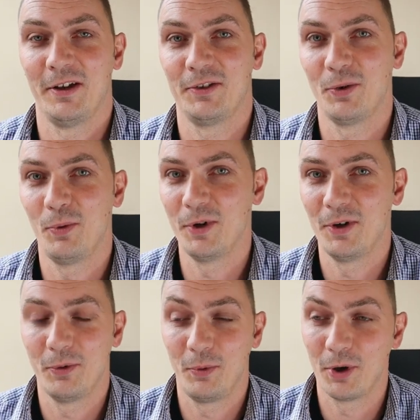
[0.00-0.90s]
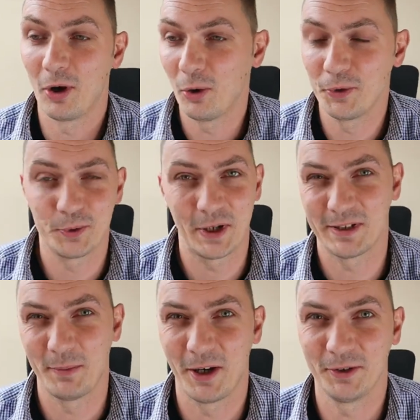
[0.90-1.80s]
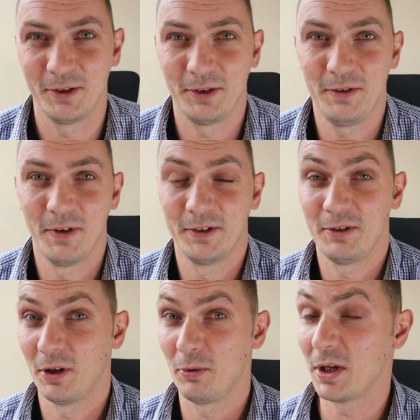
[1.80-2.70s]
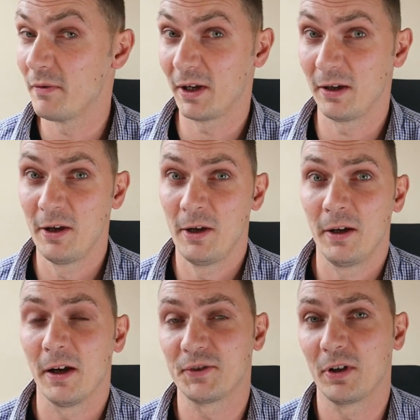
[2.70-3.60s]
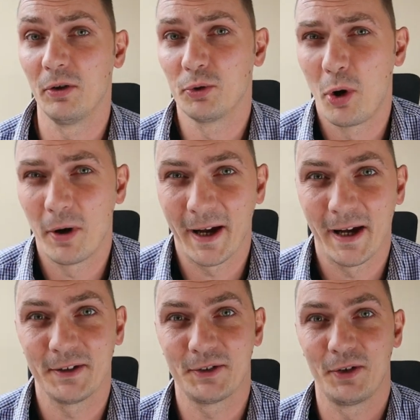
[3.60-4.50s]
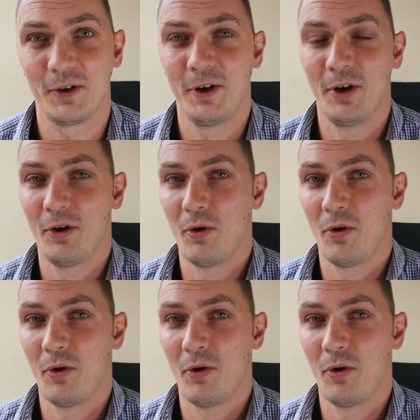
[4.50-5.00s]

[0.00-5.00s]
So we're all stressed about even giving a single wrong answer,